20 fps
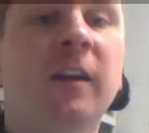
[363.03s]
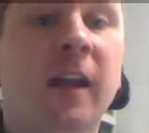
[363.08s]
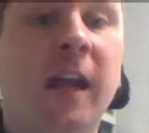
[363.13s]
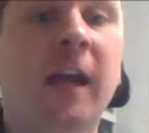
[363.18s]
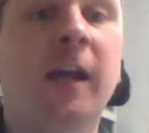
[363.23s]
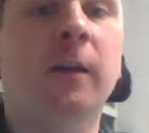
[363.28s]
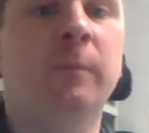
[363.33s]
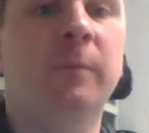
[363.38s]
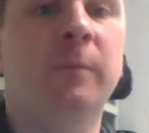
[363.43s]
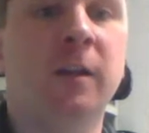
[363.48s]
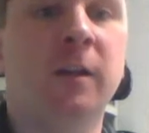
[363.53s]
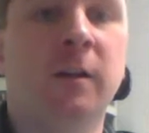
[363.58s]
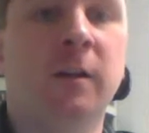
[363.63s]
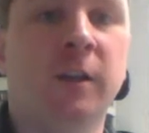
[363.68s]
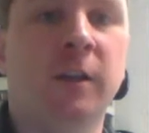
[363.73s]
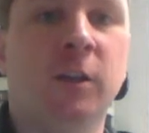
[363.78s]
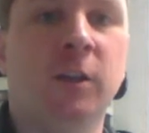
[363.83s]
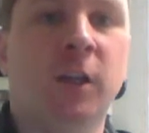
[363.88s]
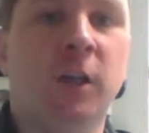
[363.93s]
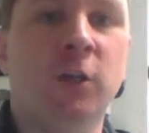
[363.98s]
and
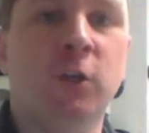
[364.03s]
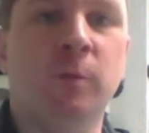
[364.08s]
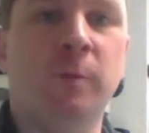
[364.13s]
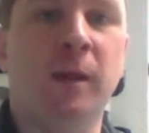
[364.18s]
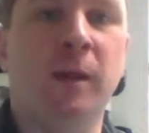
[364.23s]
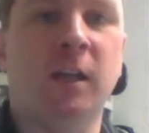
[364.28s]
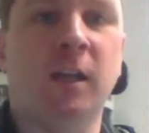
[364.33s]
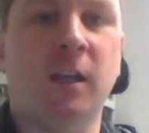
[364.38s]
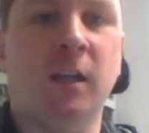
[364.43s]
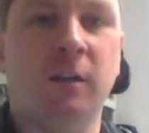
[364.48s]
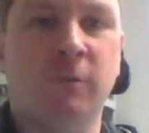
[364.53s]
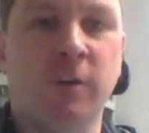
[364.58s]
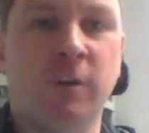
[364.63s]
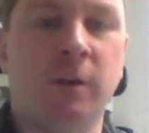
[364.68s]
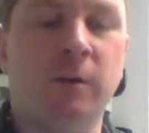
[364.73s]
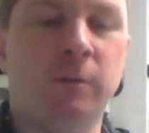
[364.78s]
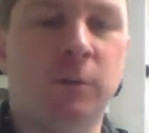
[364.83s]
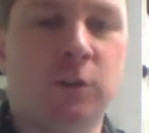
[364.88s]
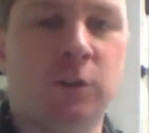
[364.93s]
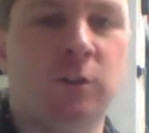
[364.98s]
you're making a
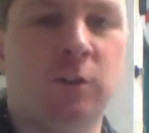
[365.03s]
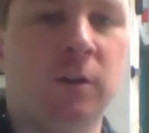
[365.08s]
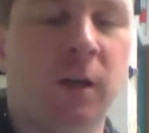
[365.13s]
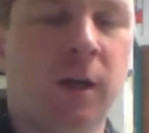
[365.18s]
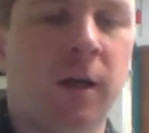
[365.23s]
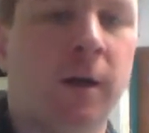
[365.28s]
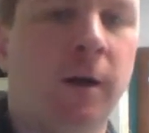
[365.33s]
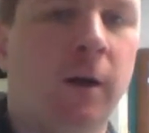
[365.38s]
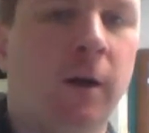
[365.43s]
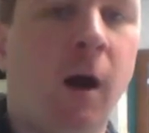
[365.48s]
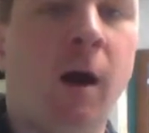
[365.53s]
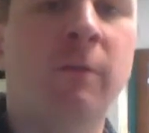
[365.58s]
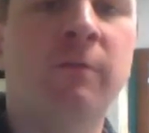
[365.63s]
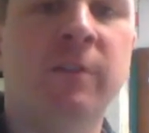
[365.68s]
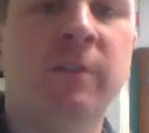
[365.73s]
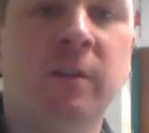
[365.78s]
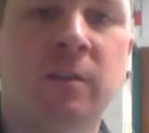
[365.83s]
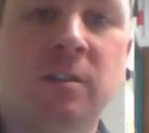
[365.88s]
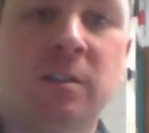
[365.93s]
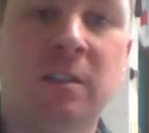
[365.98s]
very
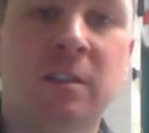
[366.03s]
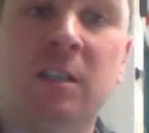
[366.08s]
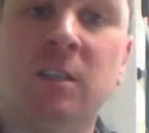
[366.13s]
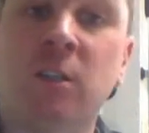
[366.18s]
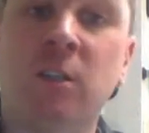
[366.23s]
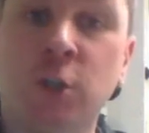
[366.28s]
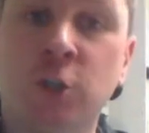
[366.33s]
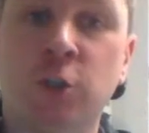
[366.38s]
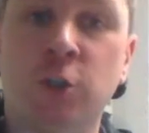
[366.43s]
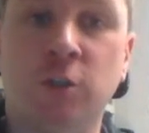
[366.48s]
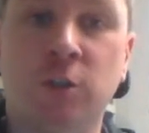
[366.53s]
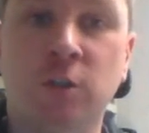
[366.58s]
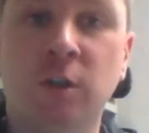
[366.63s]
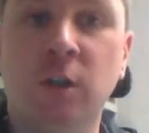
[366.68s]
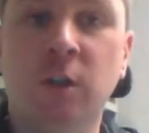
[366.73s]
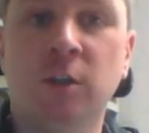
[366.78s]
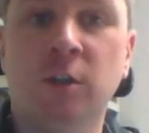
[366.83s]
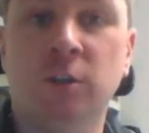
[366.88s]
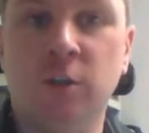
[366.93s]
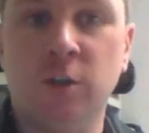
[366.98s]
obvious decision
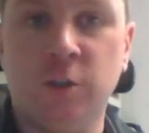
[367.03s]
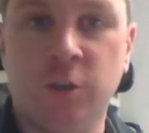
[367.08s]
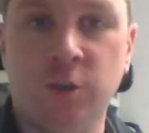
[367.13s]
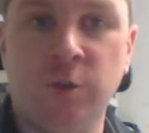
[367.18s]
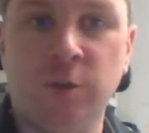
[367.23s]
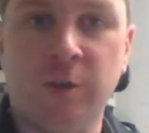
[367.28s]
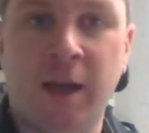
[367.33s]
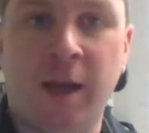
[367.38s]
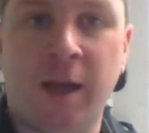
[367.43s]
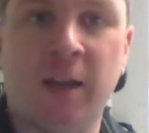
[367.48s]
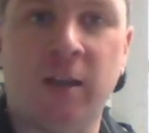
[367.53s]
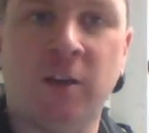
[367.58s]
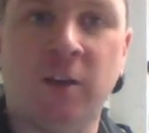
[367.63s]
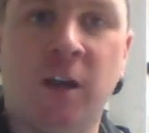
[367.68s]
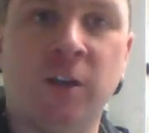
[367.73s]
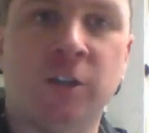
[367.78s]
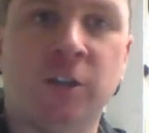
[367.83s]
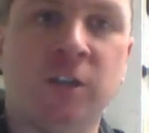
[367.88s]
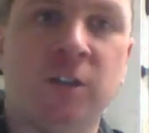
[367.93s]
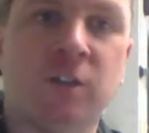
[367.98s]
to do that, and
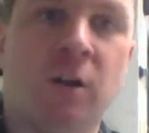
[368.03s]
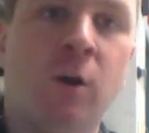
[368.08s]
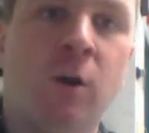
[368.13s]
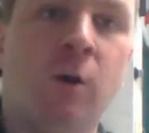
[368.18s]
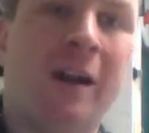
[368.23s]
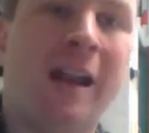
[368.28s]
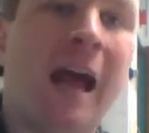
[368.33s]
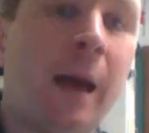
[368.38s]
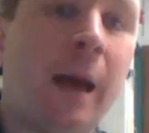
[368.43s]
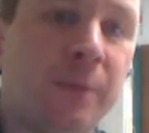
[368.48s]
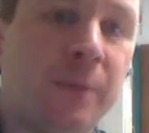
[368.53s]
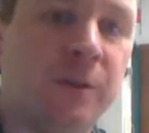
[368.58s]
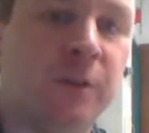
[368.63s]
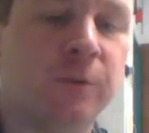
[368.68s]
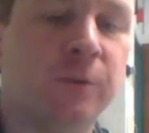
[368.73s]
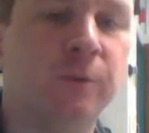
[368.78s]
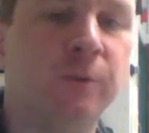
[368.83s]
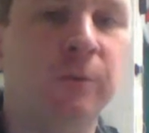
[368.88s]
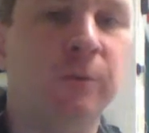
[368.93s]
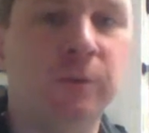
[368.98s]
not just, it happened
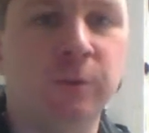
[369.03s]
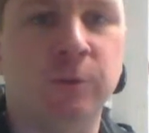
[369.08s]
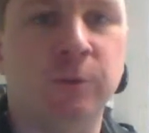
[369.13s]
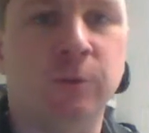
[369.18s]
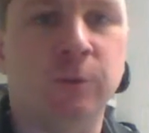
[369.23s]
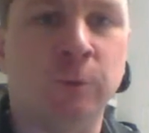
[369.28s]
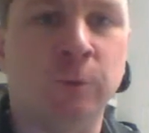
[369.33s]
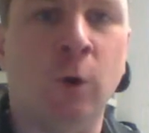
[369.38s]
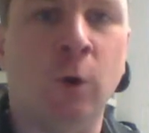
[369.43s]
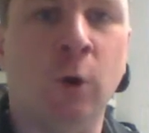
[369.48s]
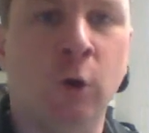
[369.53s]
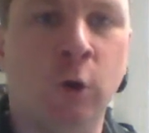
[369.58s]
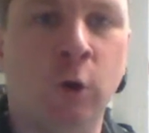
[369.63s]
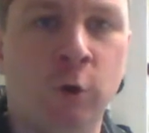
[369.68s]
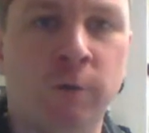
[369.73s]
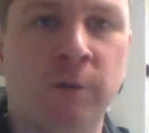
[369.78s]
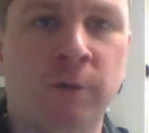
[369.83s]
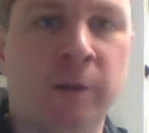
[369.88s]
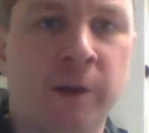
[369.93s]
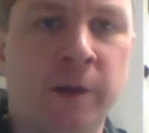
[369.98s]
to roll
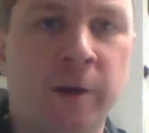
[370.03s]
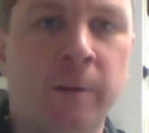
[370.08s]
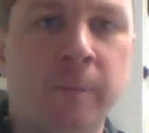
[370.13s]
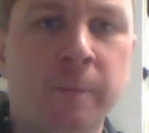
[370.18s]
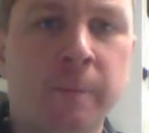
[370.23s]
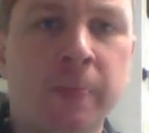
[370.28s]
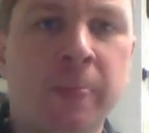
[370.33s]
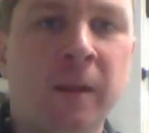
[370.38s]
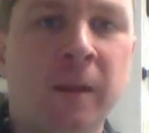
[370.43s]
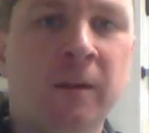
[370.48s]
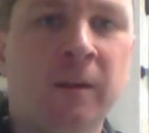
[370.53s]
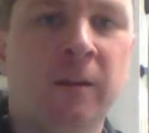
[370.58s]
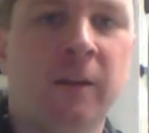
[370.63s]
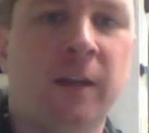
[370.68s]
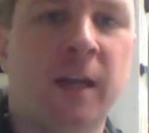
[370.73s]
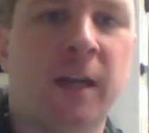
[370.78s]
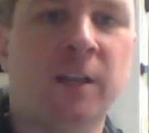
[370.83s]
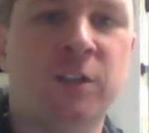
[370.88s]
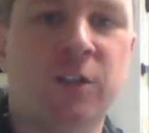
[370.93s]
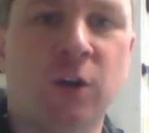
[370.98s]
over there.
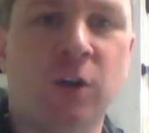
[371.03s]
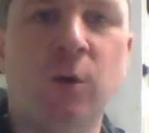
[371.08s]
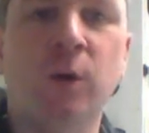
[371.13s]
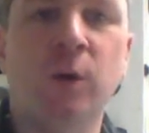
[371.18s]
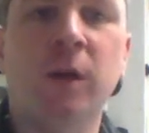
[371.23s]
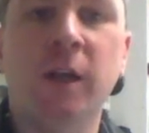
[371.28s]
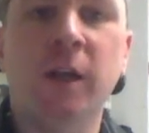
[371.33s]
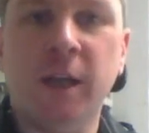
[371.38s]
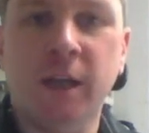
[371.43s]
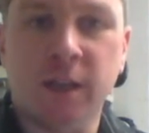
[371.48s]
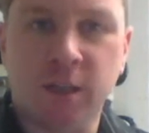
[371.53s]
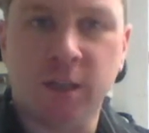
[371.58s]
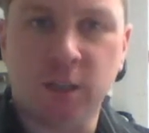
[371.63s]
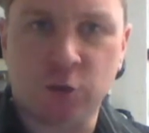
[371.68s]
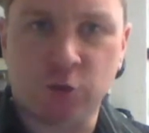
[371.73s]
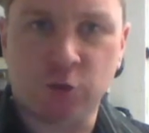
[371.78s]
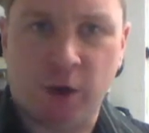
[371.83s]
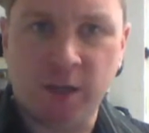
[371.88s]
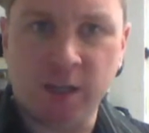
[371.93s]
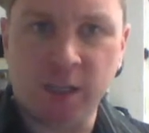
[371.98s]
Okay, so
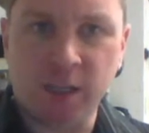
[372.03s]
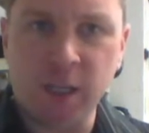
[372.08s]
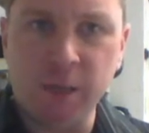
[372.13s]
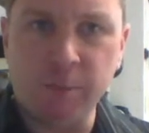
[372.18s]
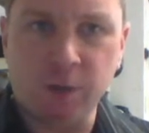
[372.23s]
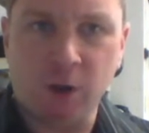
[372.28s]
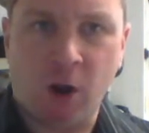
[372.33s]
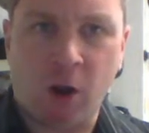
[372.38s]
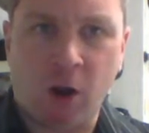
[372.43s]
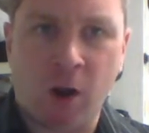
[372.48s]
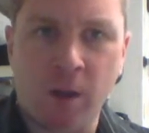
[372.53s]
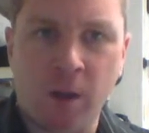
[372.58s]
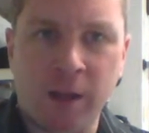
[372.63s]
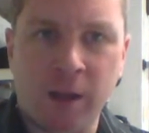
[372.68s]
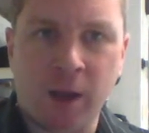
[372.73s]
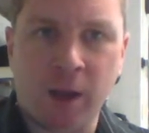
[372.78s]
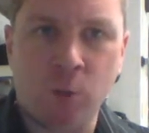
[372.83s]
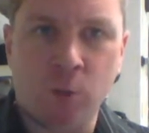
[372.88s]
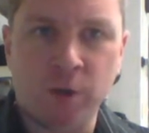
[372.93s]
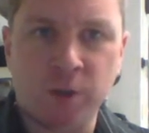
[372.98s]
trying to keep it on
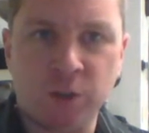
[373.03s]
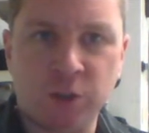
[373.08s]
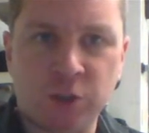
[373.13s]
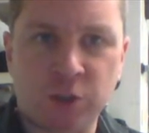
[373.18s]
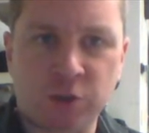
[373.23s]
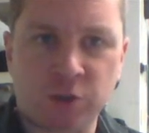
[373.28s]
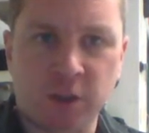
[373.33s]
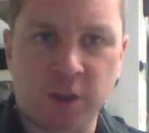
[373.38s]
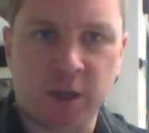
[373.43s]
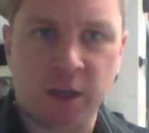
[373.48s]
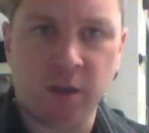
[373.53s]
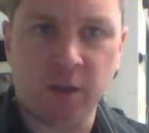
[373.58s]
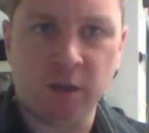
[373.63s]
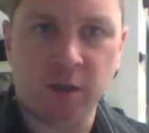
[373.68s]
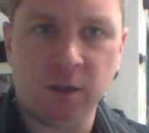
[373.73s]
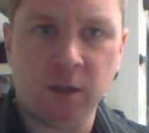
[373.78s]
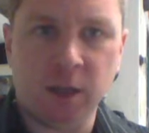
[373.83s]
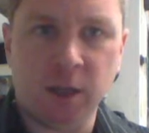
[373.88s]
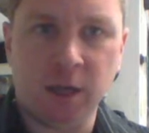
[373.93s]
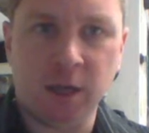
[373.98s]
that one string
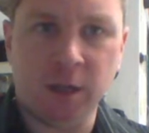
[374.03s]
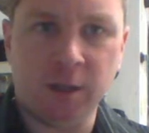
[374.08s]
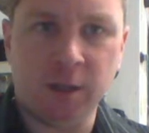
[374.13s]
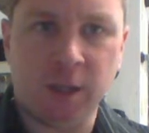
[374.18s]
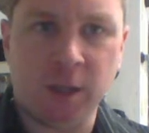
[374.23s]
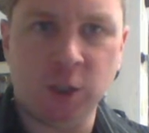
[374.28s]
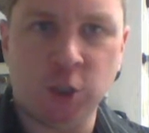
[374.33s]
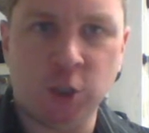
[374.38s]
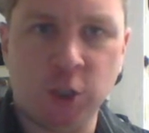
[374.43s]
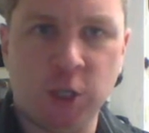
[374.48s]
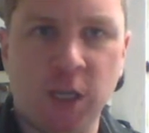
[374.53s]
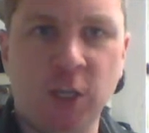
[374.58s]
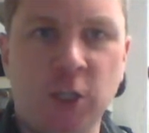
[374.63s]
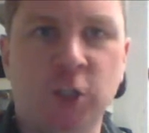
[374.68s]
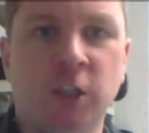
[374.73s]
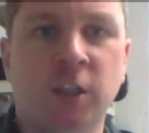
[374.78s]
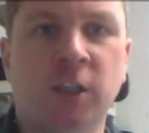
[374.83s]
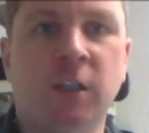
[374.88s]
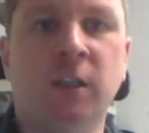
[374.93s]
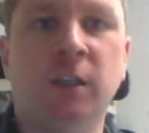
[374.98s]
and then
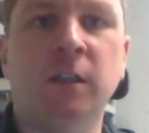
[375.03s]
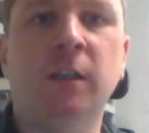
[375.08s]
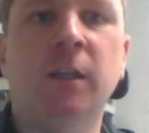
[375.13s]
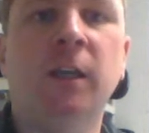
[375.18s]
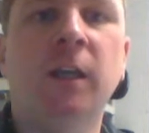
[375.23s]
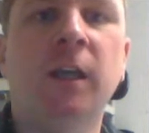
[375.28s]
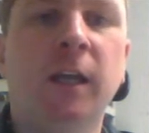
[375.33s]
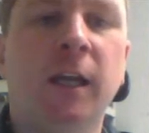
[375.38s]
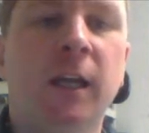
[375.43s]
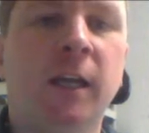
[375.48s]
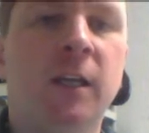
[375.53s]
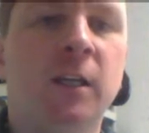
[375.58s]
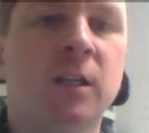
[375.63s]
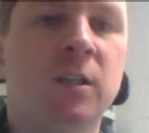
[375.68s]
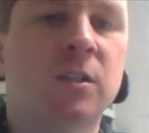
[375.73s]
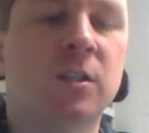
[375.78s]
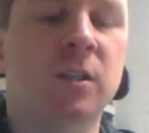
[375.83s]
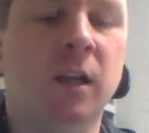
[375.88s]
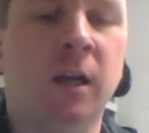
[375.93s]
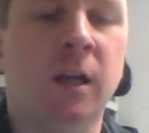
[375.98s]
changing it
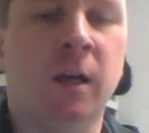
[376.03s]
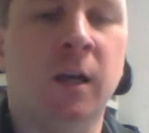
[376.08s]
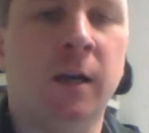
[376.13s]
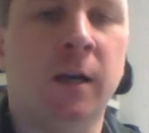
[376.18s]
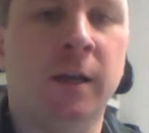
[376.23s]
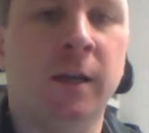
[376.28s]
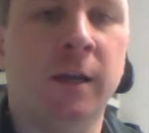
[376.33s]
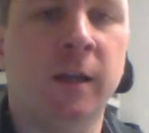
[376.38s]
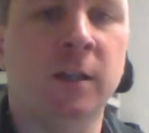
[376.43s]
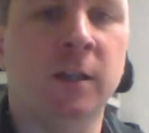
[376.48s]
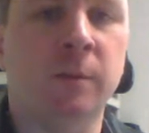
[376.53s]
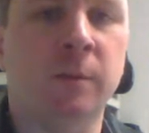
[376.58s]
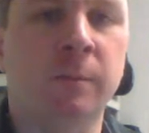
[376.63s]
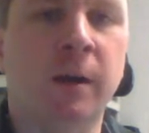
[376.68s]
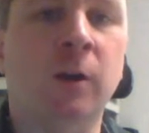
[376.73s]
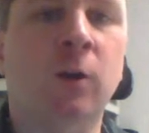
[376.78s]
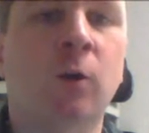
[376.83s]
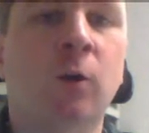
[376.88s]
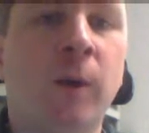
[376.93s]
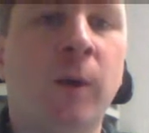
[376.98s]
is a
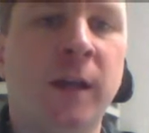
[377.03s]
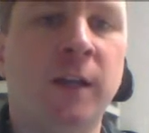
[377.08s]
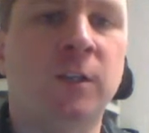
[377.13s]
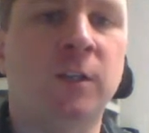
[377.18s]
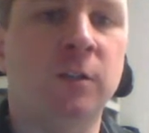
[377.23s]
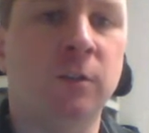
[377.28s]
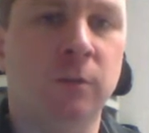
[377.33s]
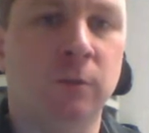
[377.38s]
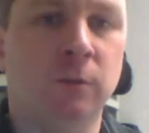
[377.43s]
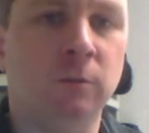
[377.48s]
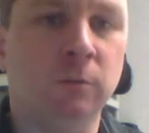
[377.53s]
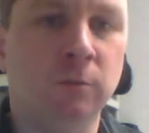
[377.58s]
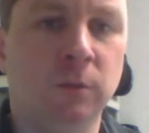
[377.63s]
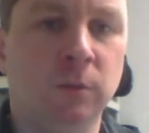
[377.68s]
better way to